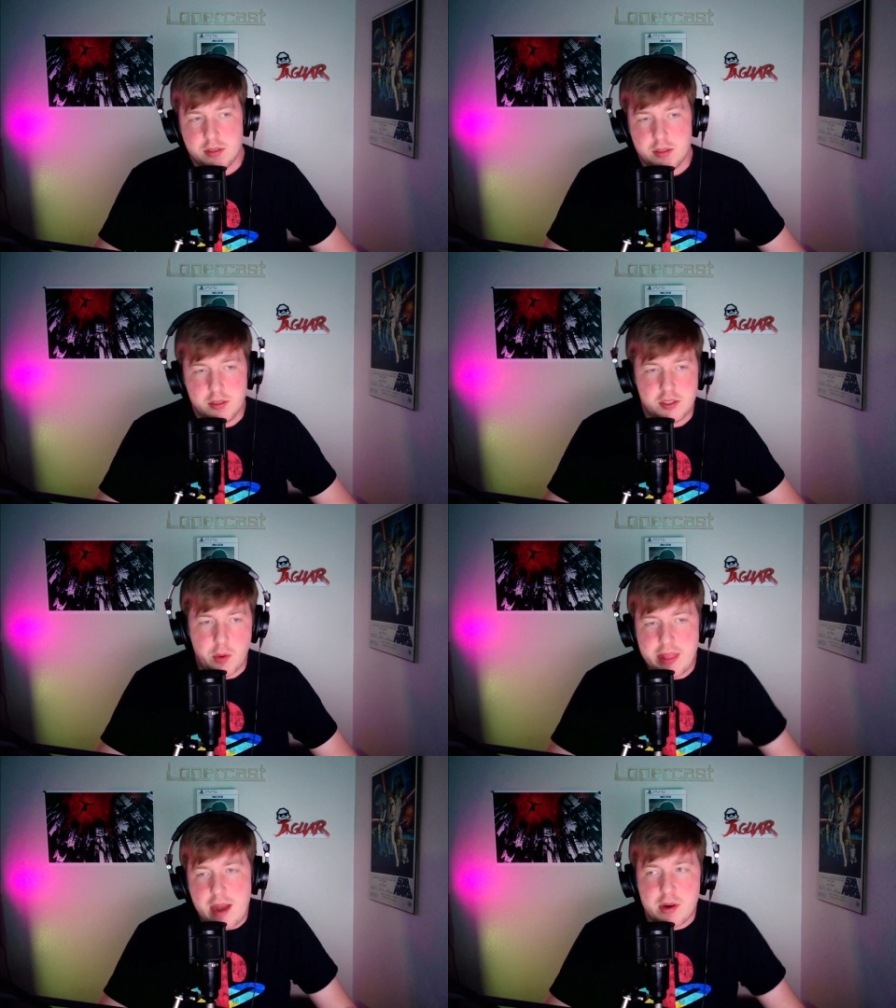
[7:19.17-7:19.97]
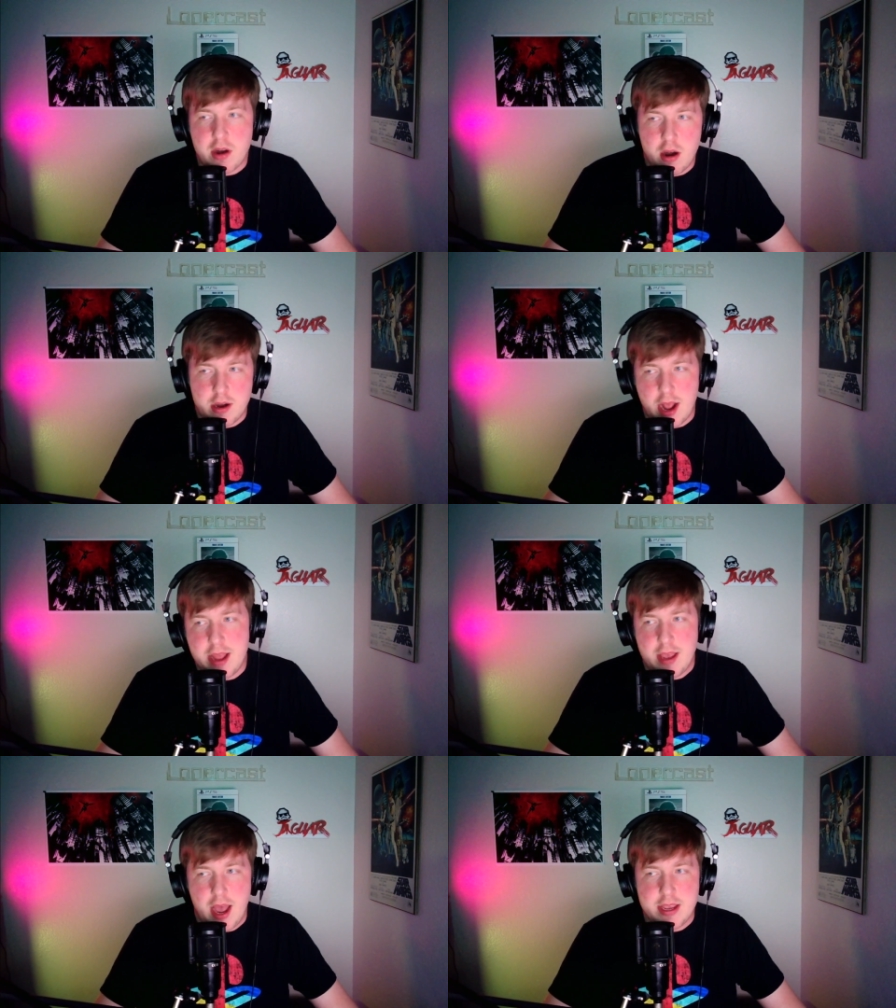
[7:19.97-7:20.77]
so in that regard, I
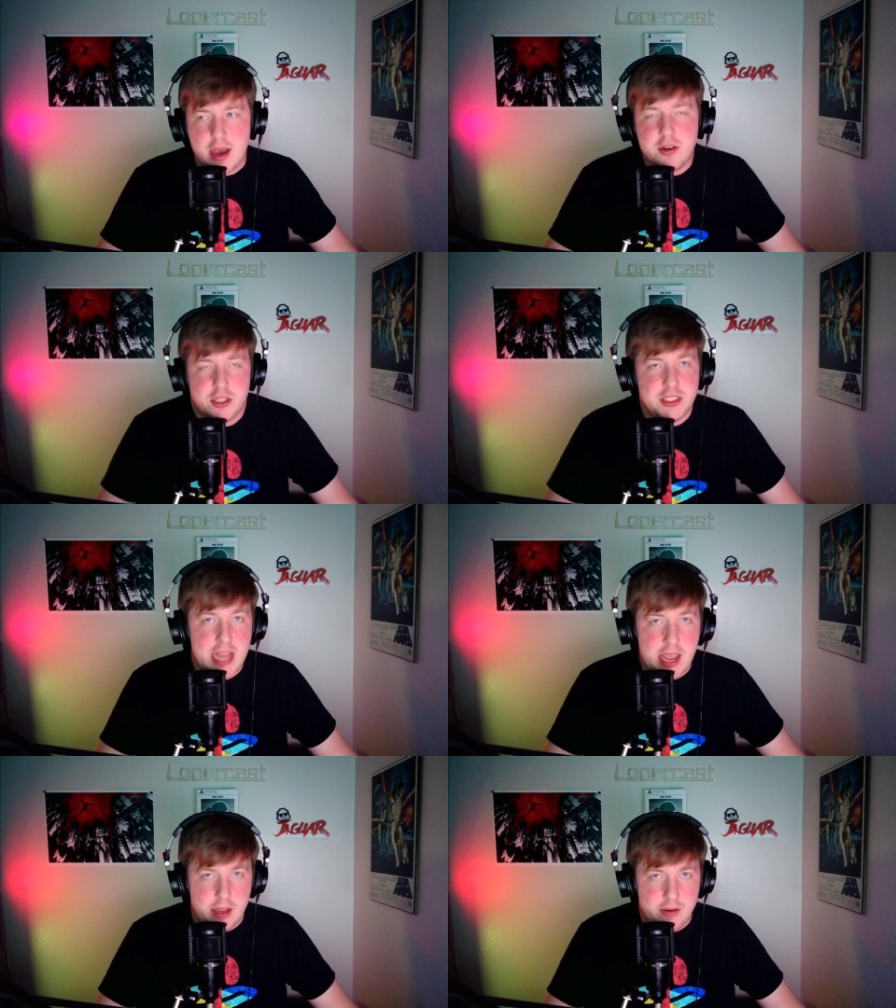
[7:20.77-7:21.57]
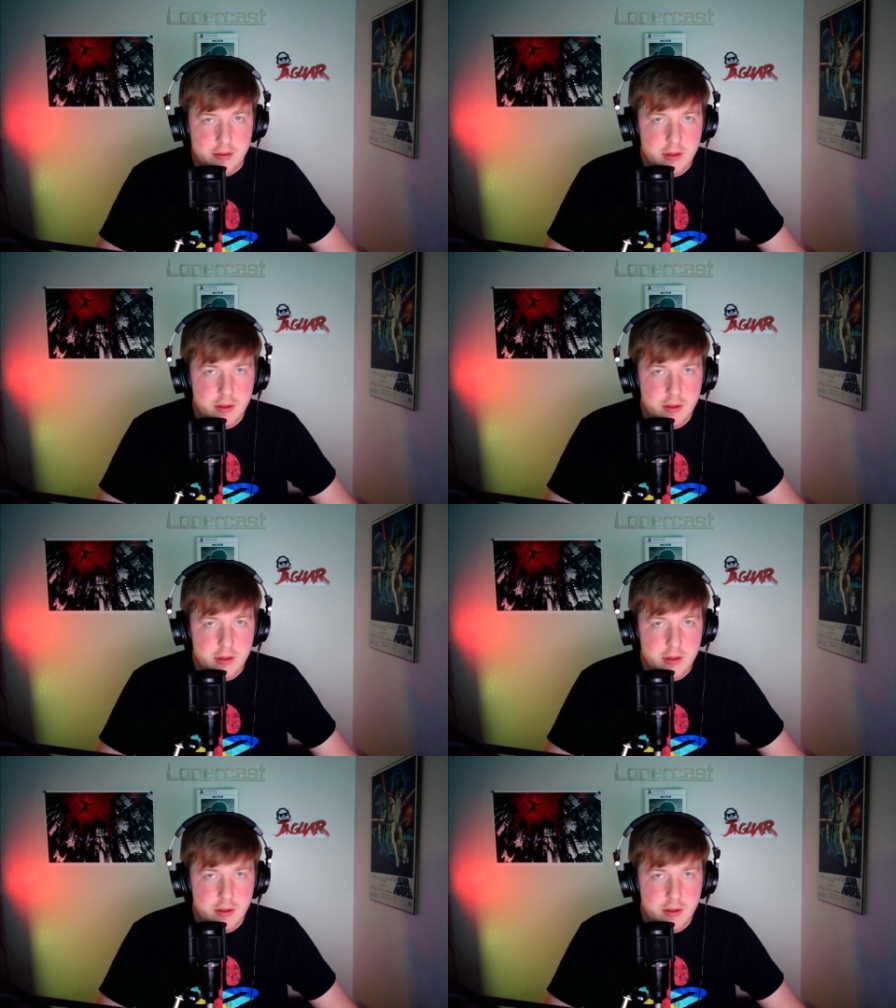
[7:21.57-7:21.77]
I understand.